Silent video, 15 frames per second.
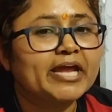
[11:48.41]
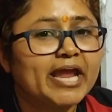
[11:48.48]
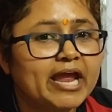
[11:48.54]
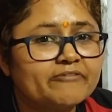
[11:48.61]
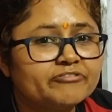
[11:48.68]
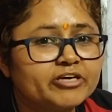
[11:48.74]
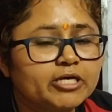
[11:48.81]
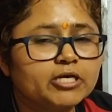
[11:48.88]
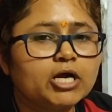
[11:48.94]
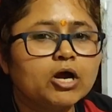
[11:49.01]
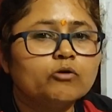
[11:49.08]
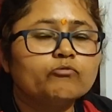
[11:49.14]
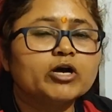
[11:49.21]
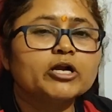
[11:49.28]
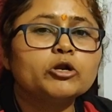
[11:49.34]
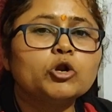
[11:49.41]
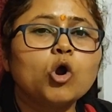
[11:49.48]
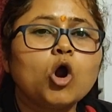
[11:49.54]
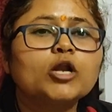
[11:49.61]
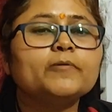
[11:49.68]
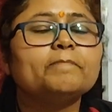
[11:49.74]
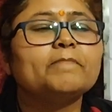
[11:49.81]
were not matching
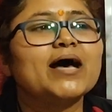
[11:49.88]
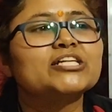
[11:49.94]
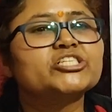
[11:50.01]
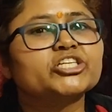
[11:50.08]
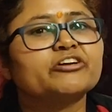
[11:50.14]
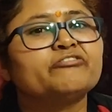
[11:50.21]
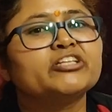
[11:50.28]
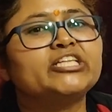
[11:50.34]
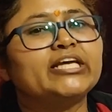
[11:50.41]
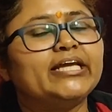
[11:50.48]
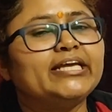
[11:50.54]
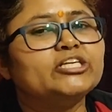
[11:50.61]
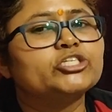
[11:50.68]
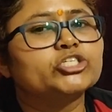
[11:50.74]
with each other.